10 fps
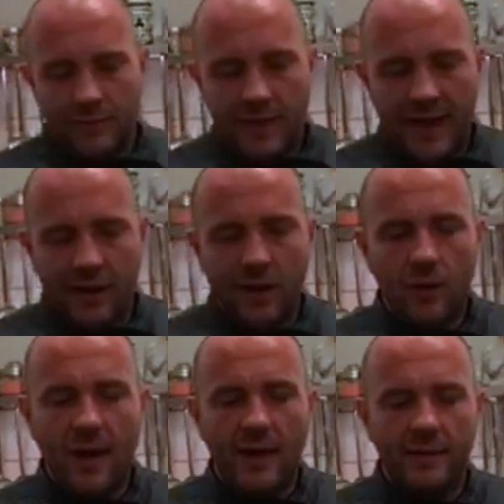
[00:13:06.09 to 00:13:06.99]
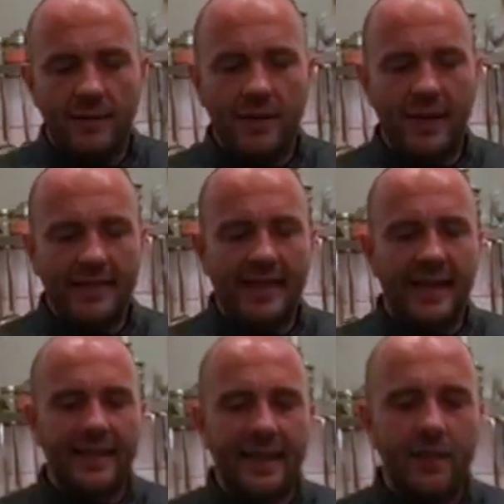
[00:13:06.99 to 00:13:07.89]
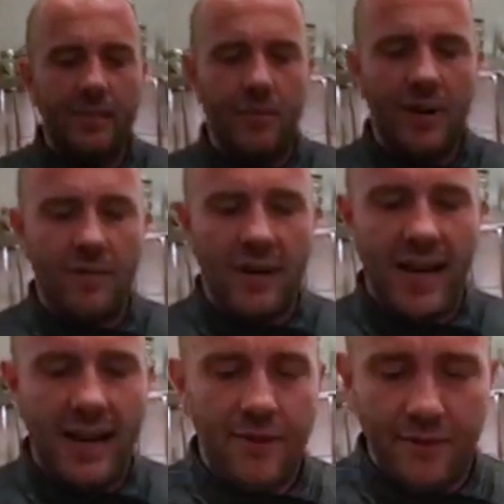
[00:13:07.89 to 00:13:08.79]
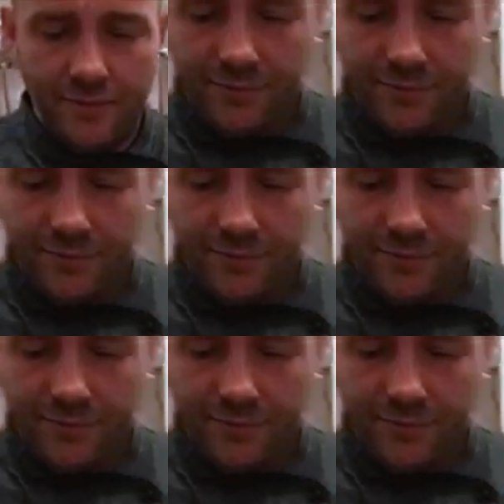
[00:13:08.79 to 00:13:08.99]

Eccolo qua. So let's cut a little bit more avocado